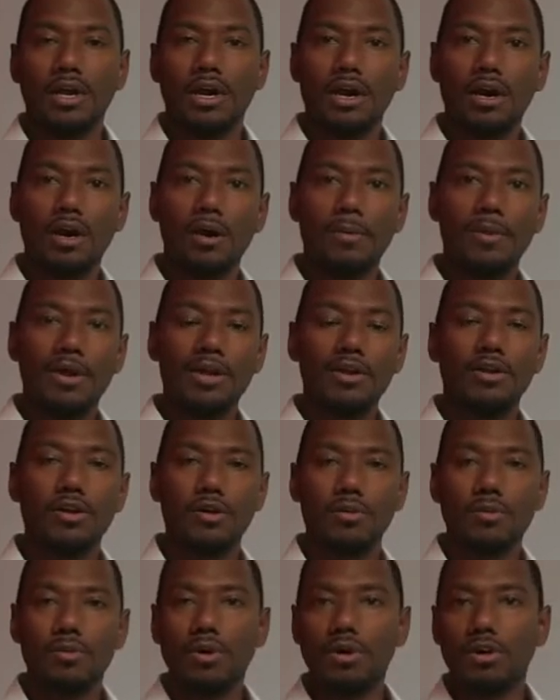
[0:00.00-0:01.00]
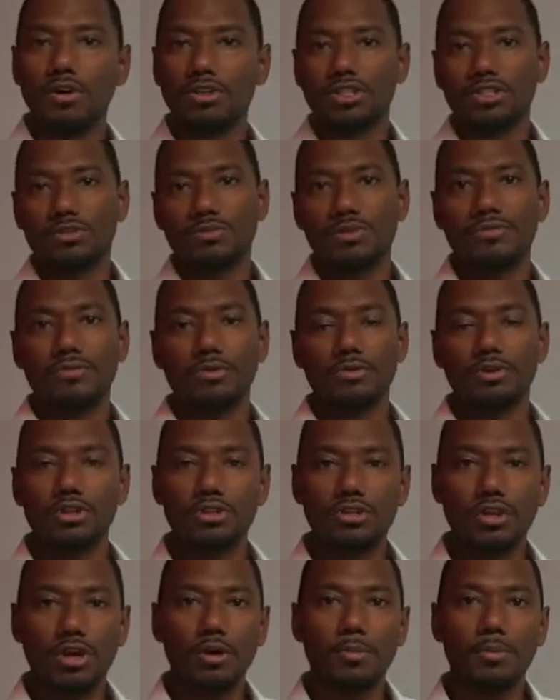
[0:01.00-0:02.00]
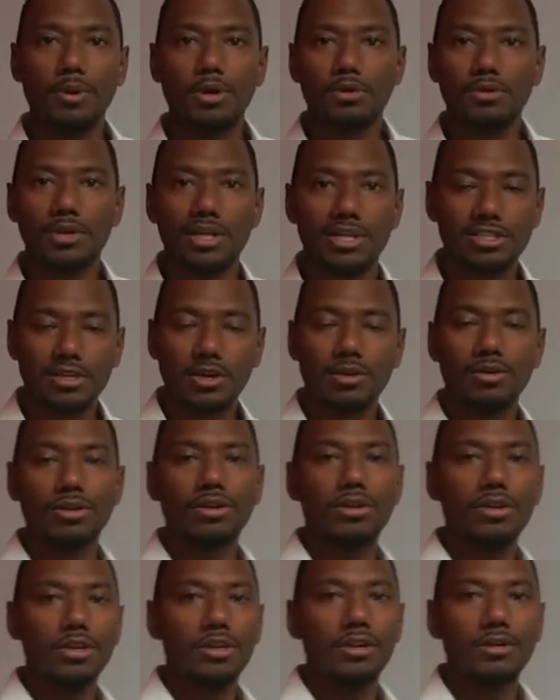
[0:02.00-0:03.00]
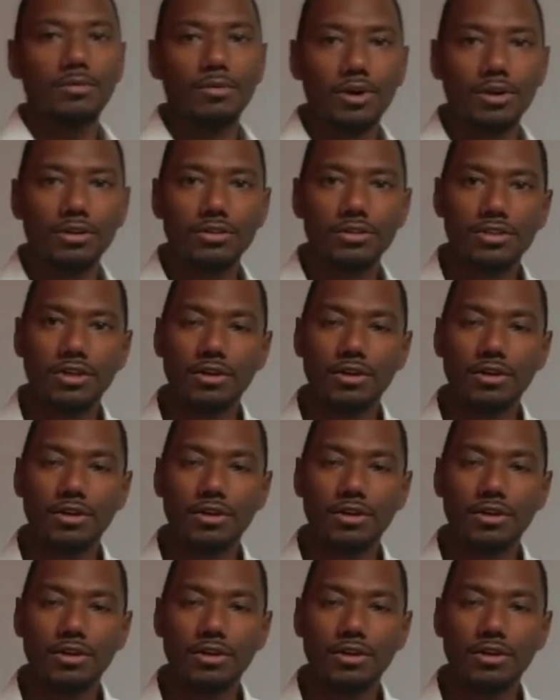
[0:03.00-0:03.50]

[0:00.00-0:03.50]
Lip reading: and not war, just with all the turmoil that's going on in the world.